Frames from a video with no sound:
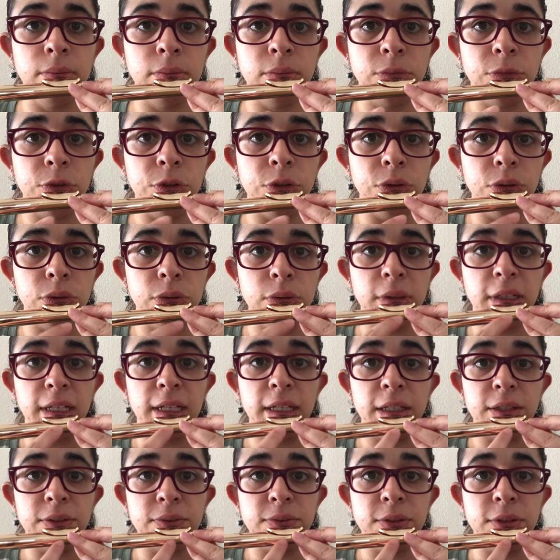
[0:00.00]
You
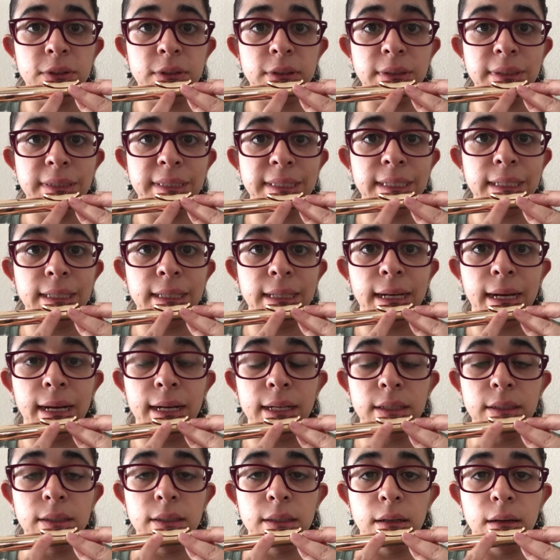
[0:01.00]
like, if you can see
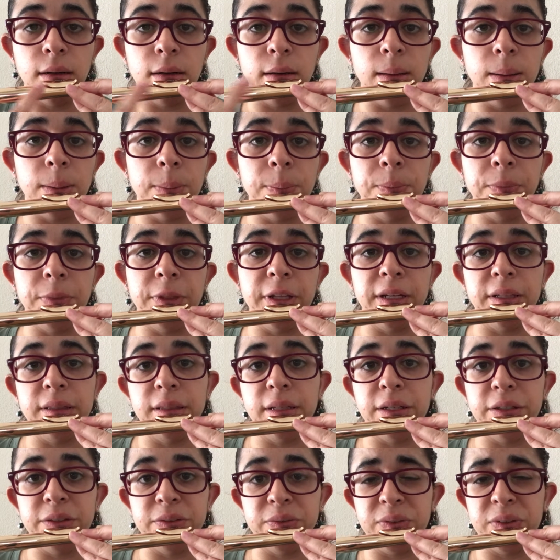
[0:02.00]
that, then
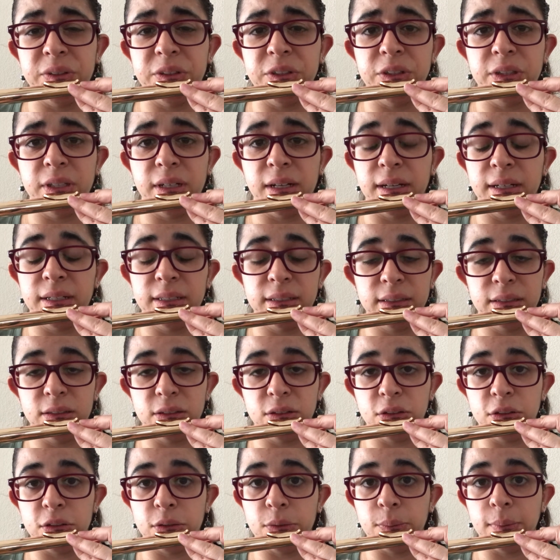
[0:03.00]
therefore you're kind of in
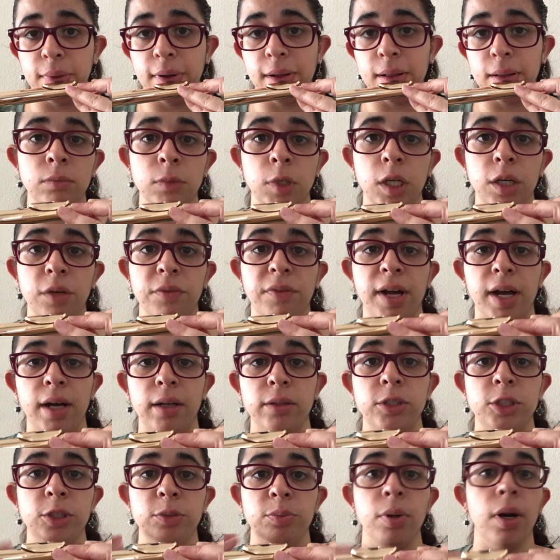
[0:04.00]
the good realm of how
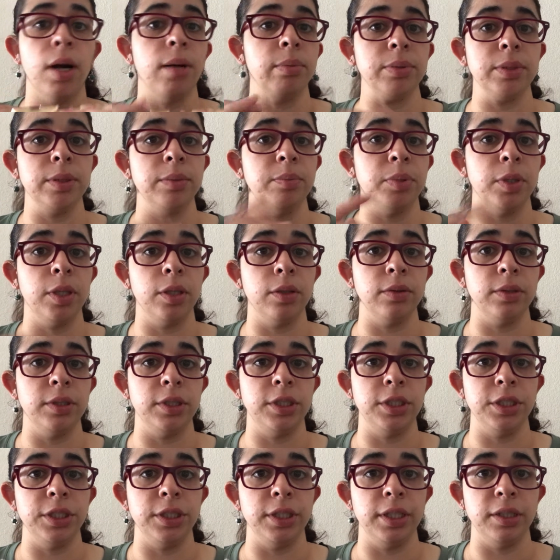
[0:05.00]
to properly blow
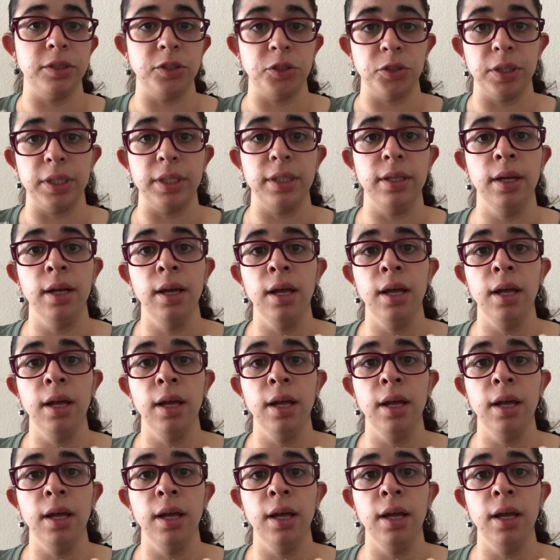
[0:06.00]
into your head joint.